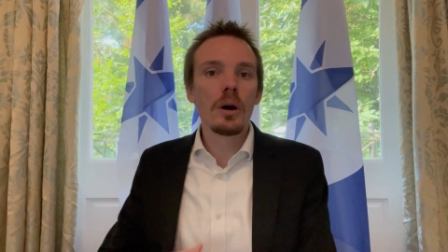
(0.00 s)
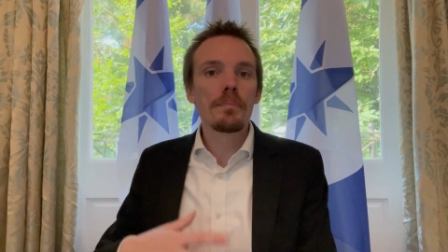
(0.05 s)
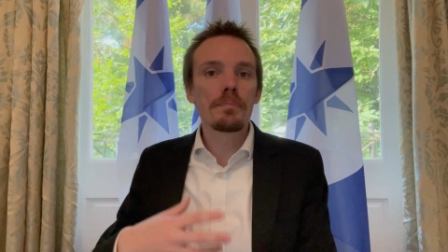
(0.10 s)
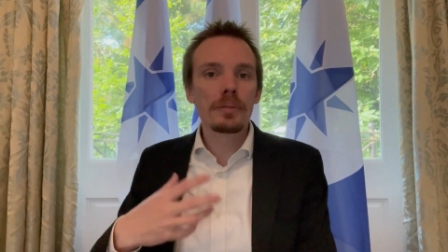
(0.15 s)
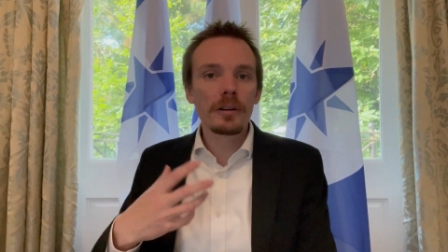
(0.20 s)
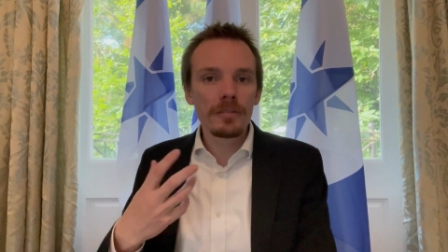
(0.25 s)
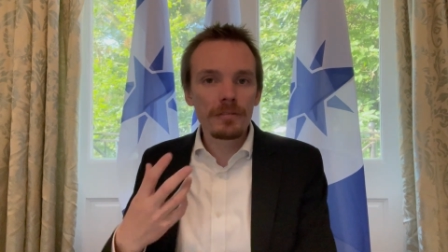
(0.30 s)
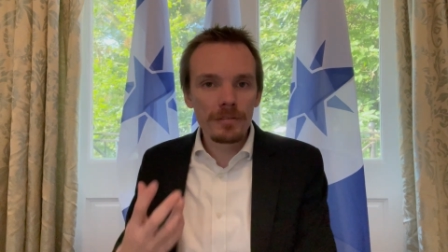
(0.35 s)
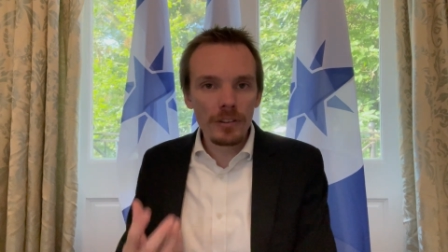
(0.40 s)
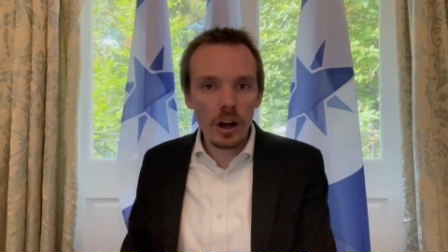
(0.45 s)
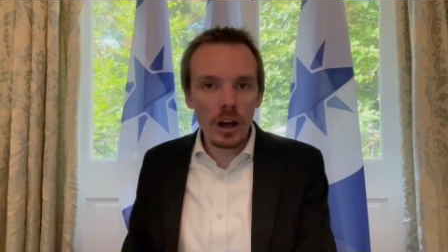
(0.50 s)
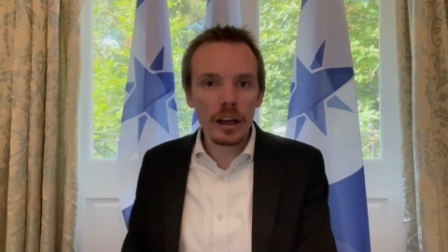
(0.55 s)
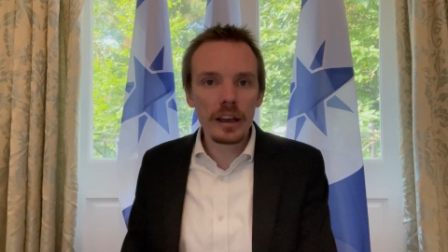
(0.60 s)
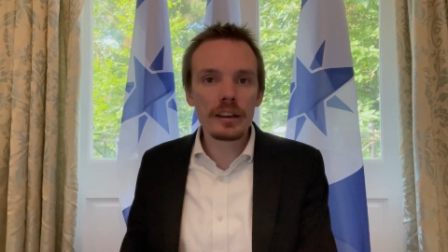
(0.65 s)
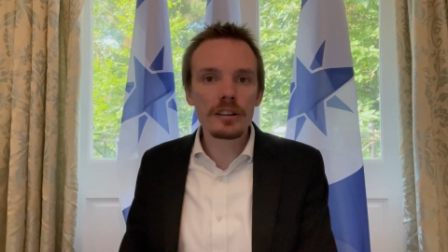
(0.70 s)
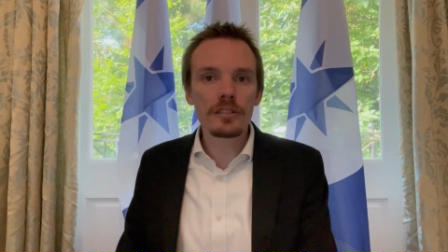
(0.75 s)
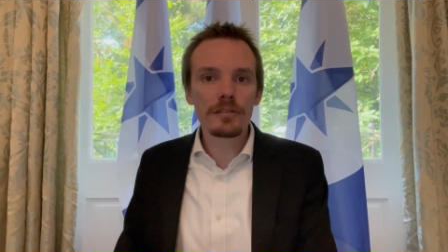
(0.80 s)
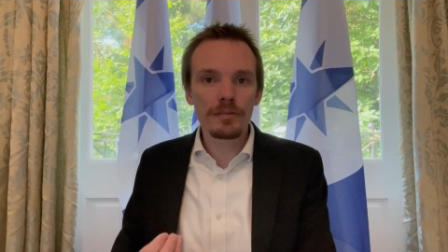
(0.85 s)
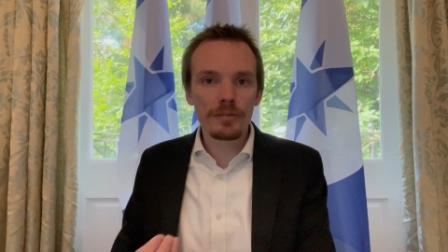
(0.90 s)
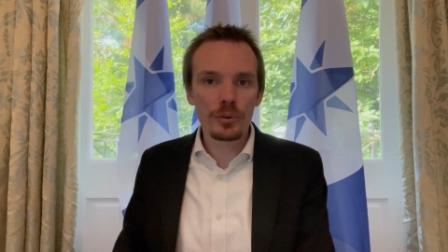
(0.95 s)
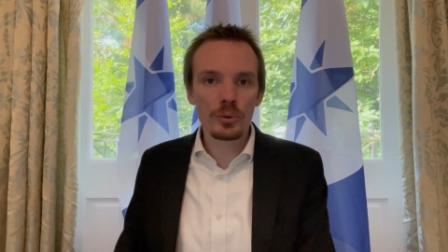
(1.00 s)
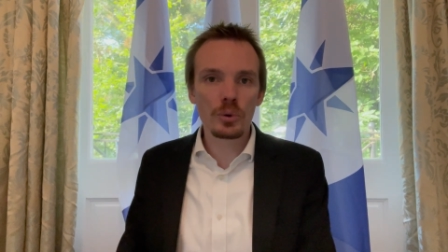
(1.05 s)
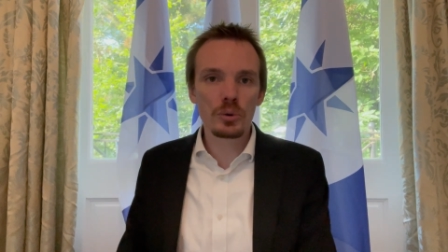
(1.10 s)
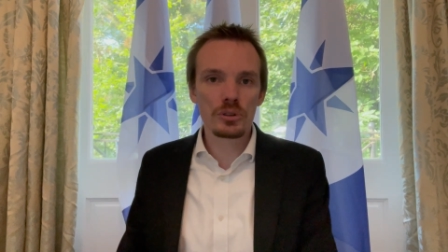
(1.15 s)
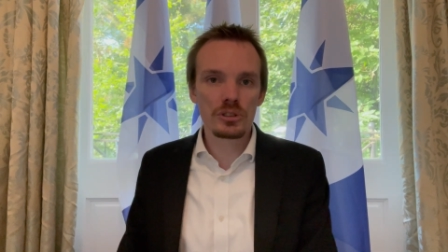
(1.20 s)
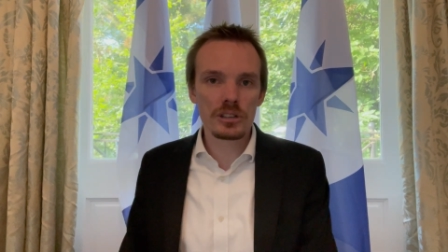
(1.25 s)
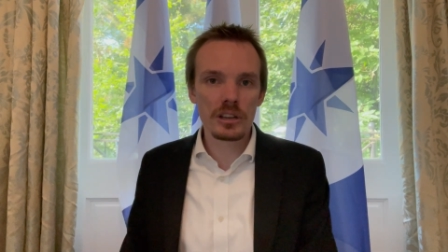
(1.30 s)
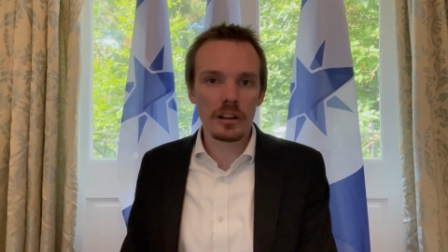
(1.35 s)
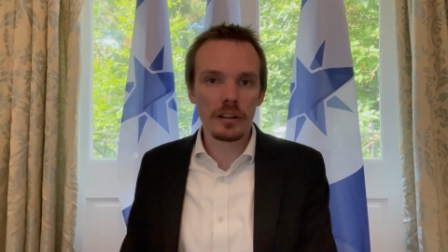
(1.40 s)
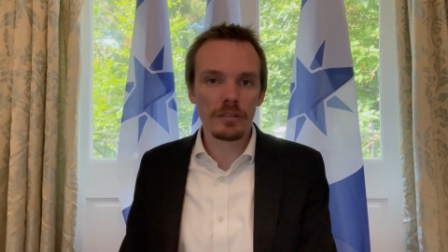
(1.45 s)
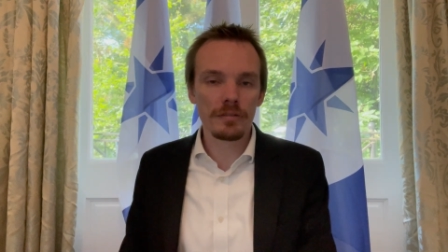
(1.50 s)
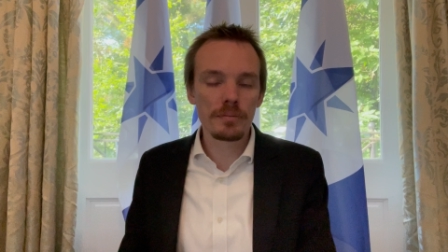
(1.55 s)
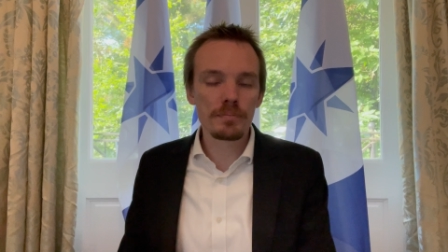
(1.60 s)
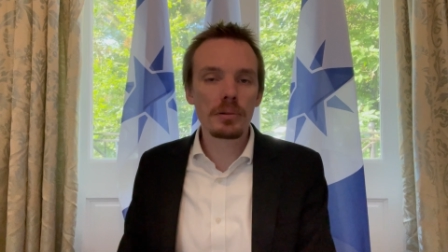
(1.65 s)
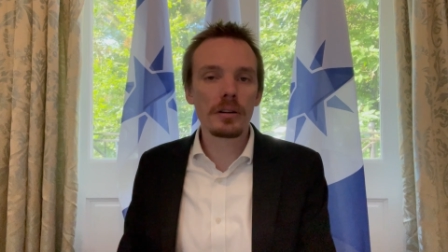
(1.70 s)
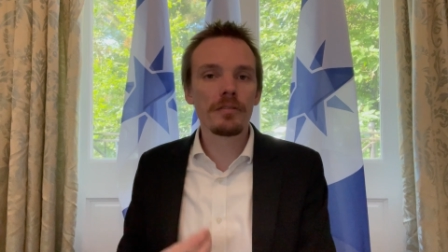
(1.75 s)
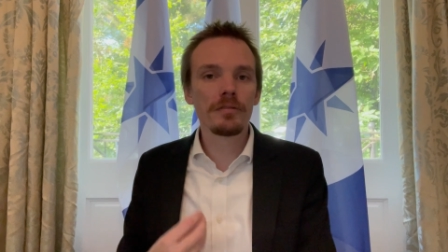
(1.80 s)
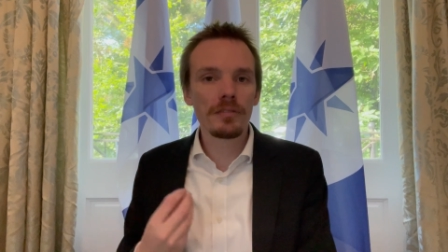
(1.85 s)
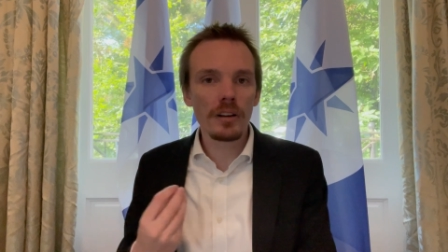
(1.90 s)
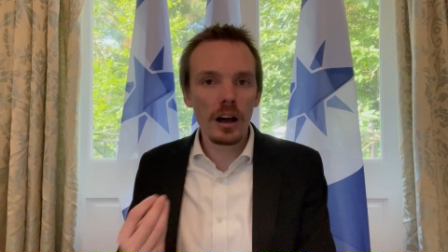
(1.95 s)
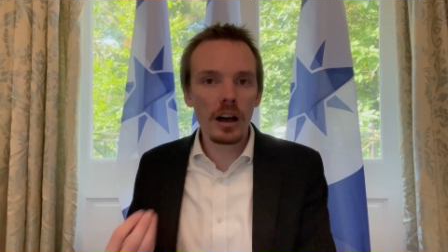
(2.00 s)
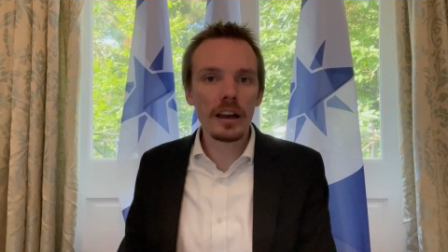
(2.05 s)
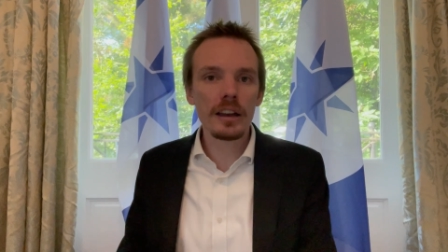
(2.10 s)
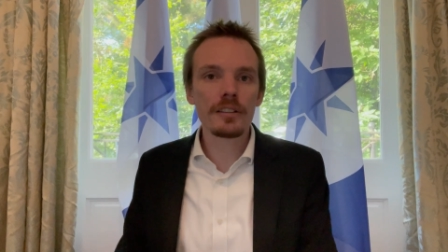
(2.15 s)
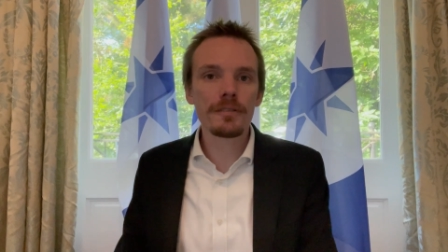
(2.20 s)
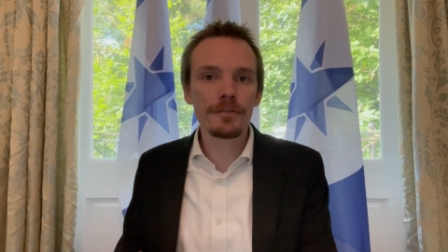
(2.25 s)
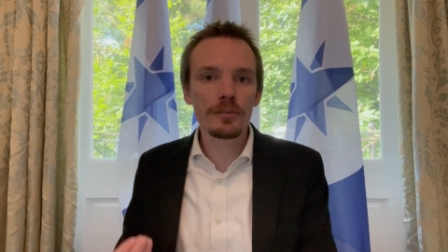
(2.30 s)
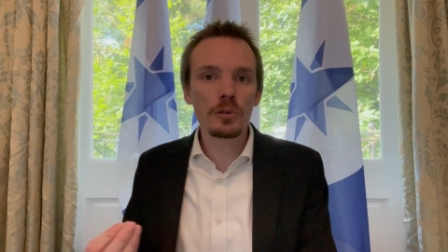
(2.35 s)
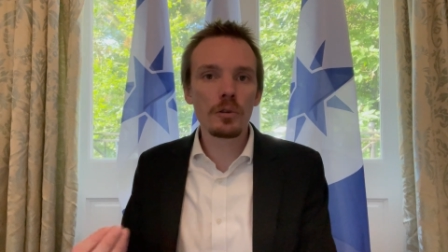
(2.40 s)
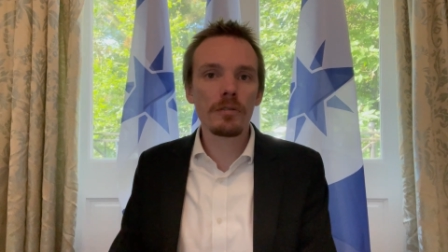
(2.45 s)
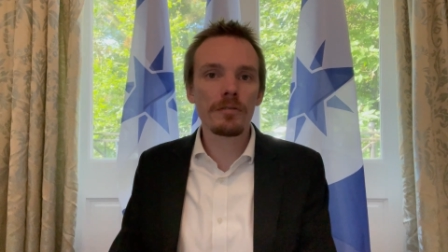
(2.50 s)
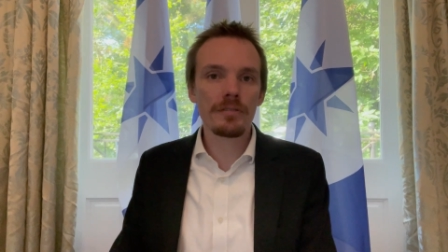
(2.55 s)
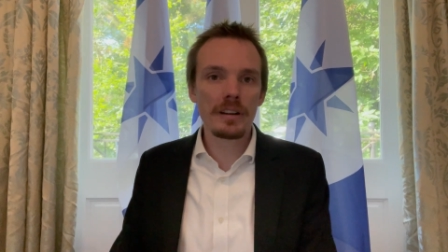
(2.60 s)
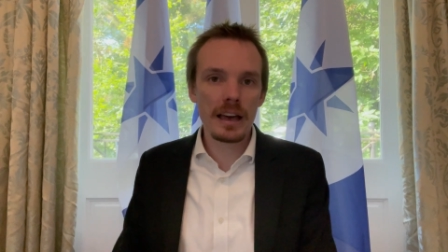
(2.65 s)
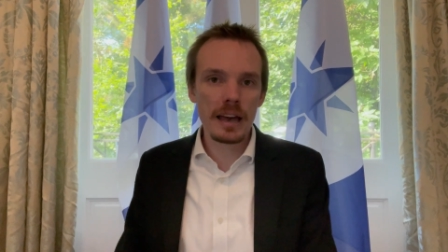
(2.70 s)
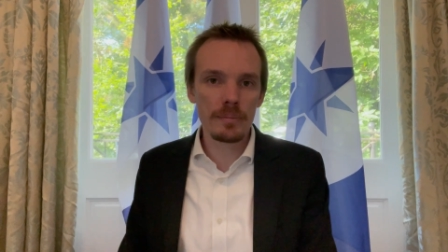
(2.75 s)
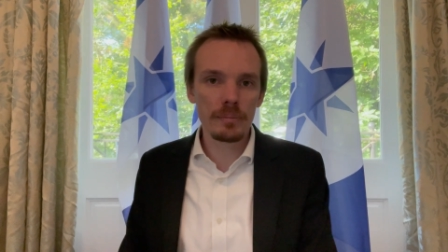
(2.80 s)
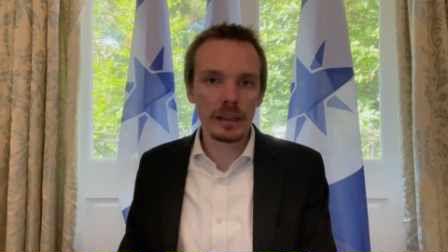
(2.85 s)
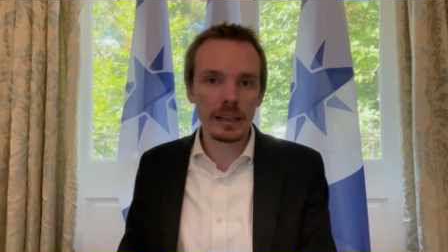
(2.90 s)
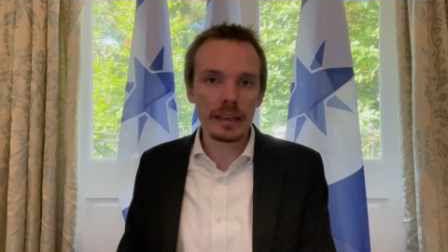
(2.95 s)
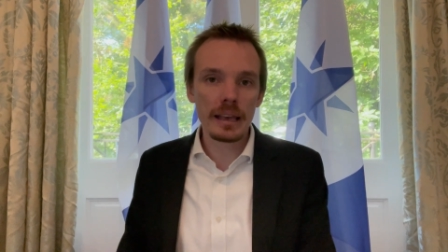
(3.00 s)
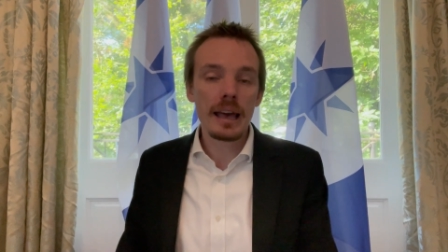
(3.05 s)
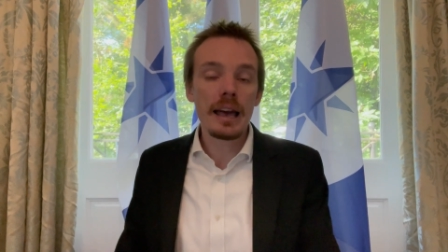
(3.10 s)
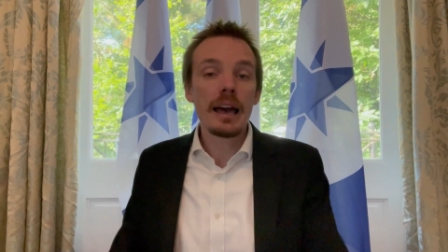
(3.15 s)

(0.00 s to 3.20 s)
provide for yourself, provide for your family,